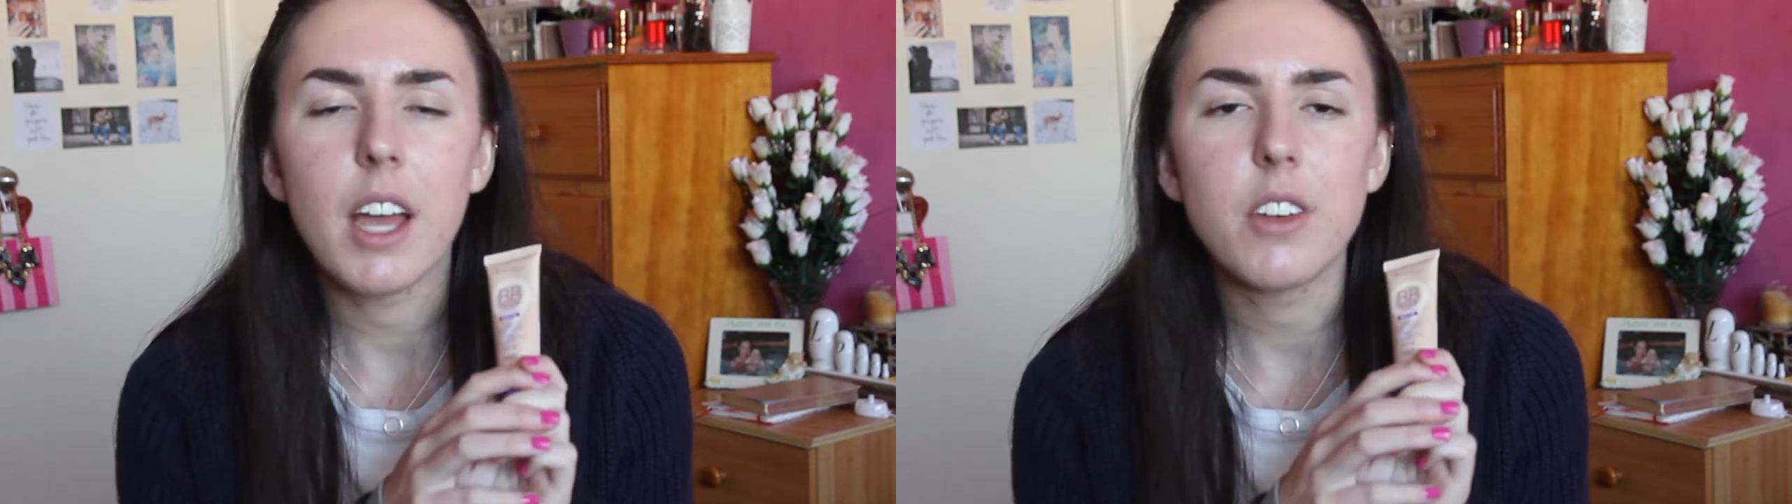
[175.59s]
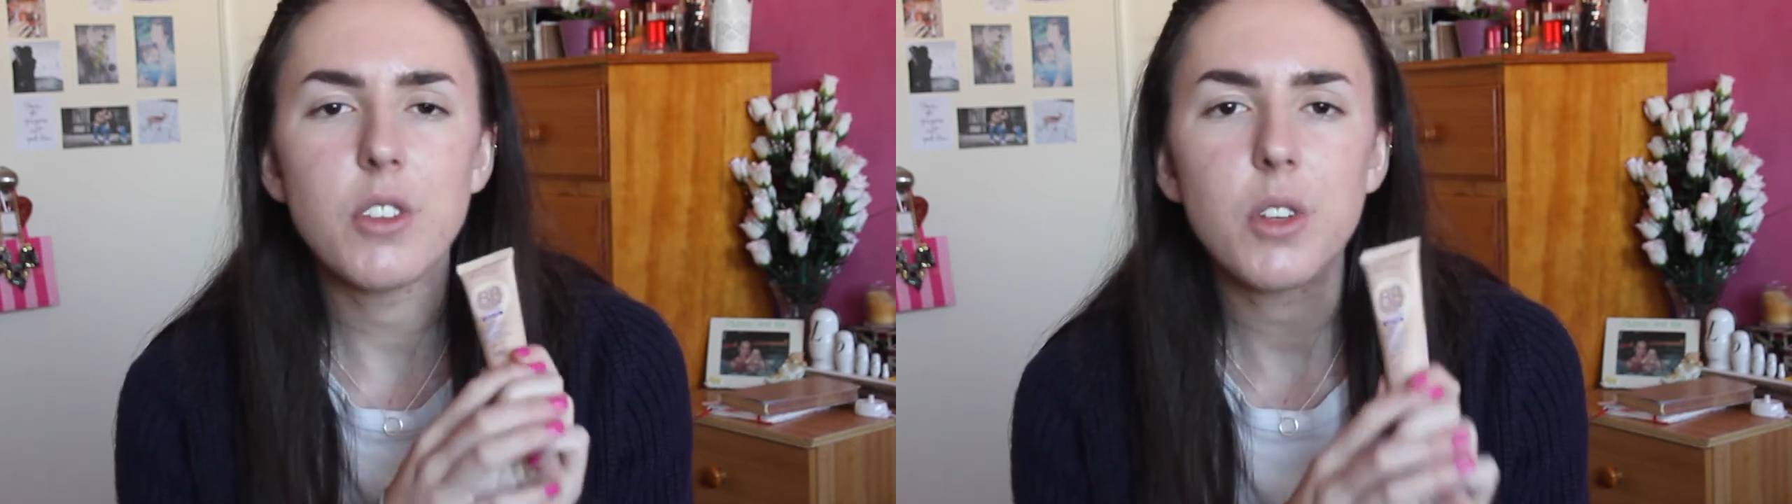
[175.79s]

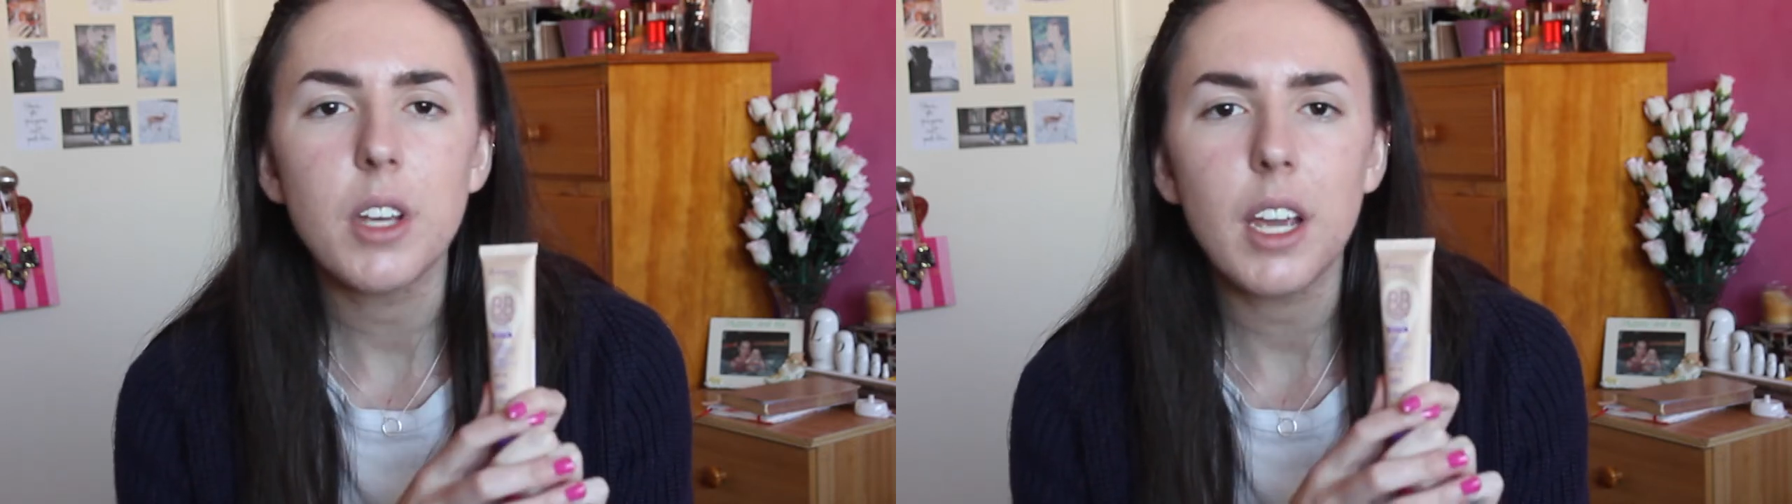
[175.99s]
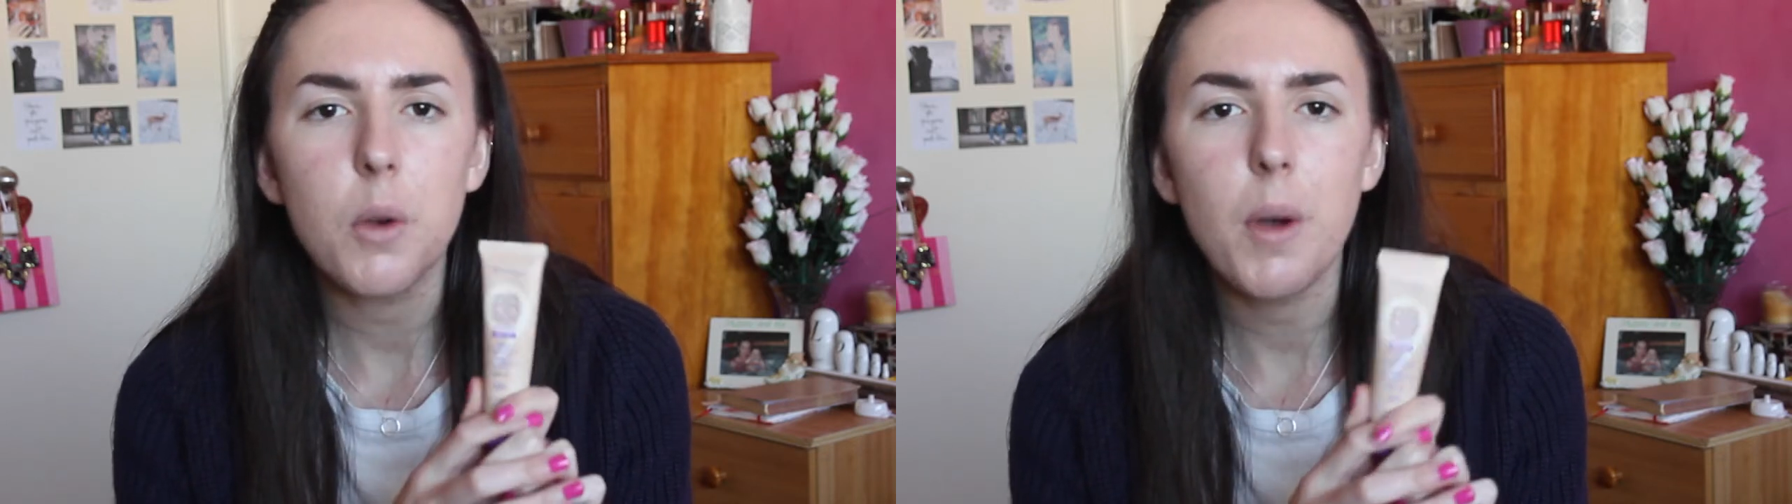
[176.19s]
I do
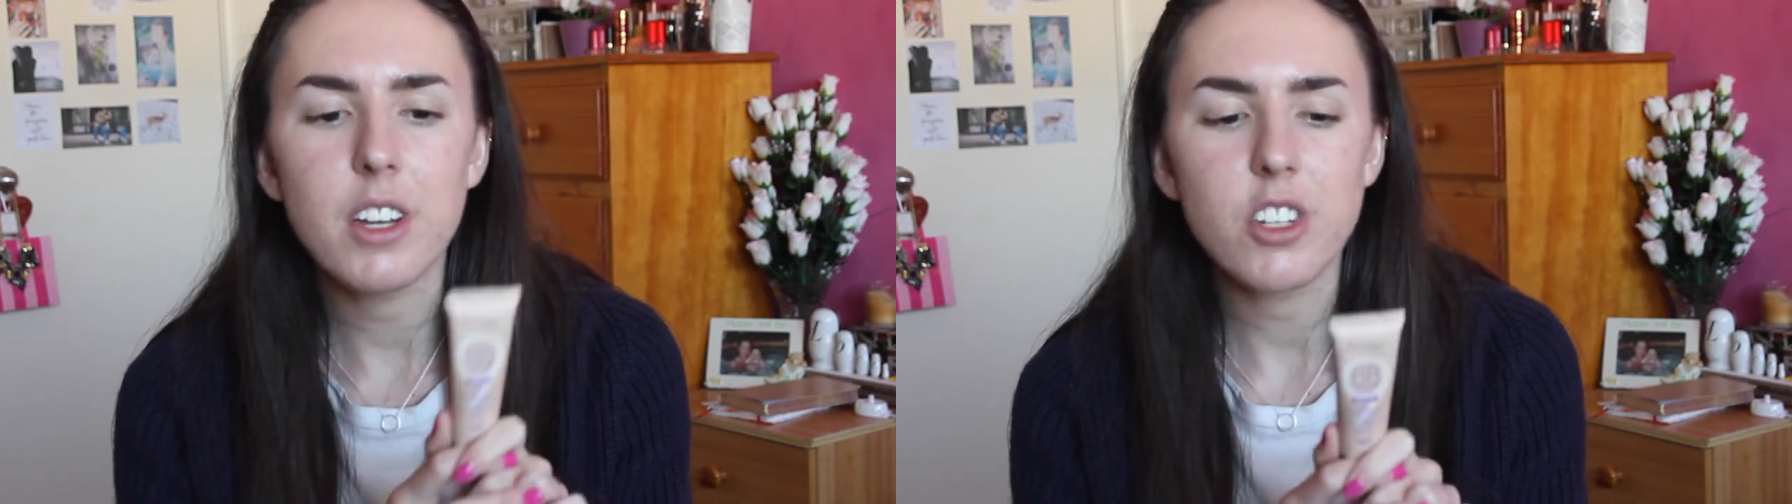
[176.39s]
get quite